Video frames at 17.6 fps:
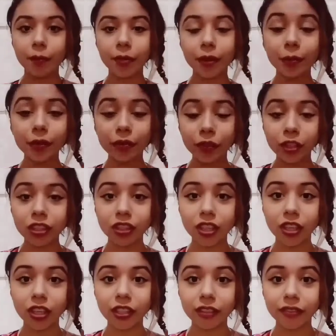But before
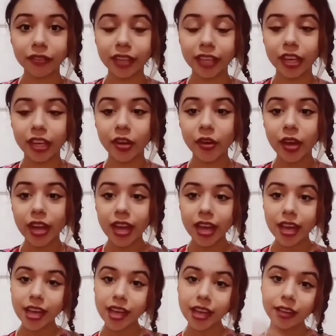starting the video,
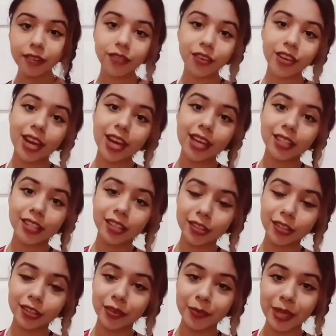if you guys
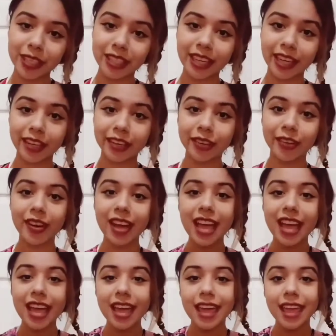are new to my channel,
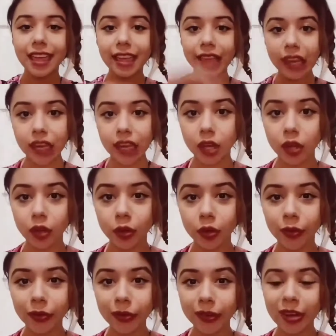
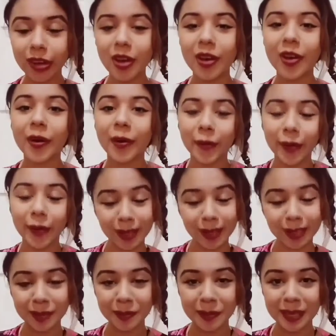hello,
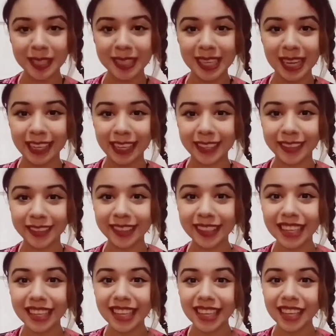welcome to my
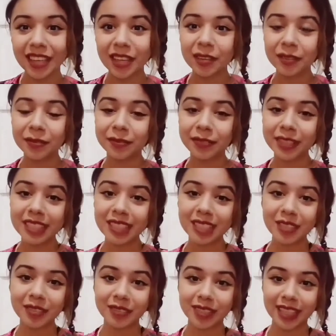channel.
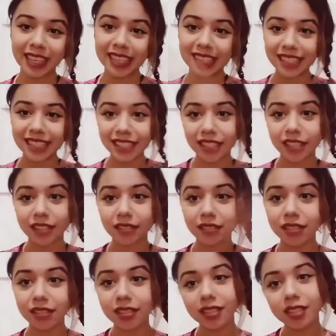Please don't forget to
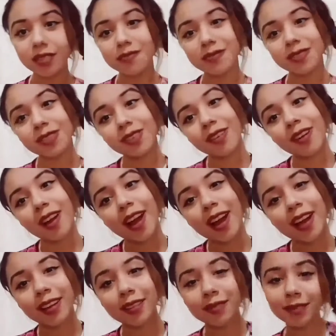
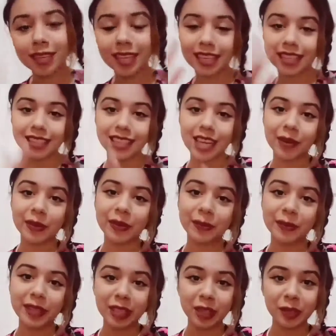subscribe because that
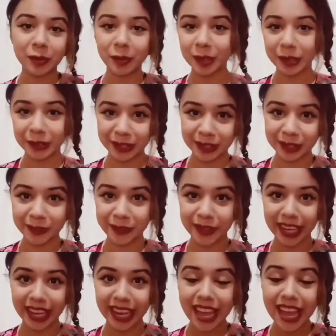would mean the world to
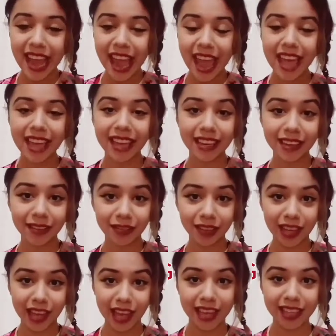me. And
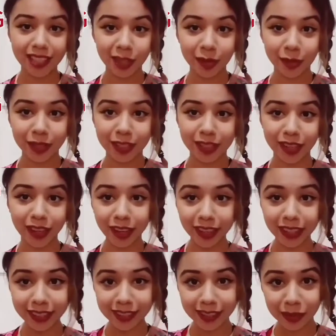if you guys are
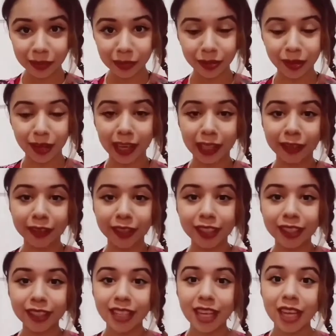returning
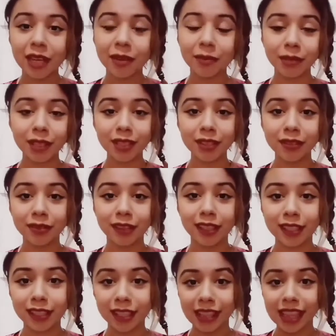subscribers, please don't
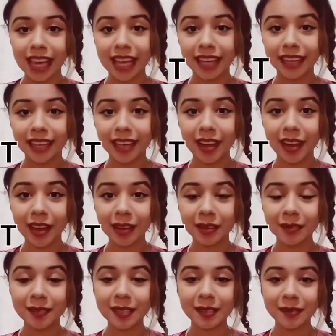forget to like and
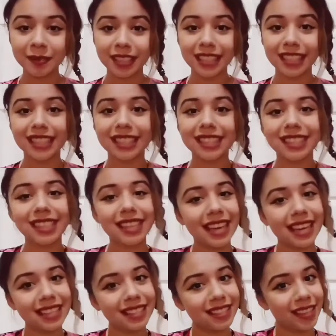comment because
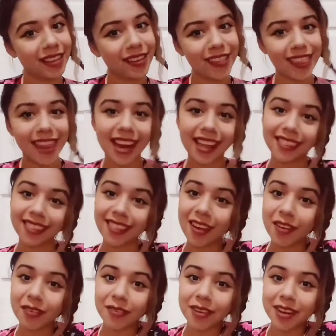you guys know that I
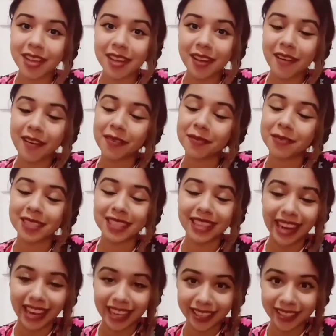love reading
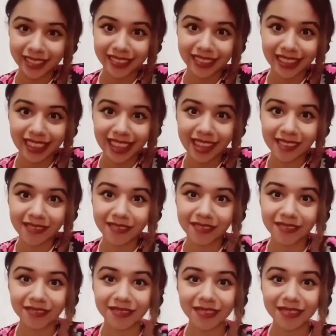comments and answering them.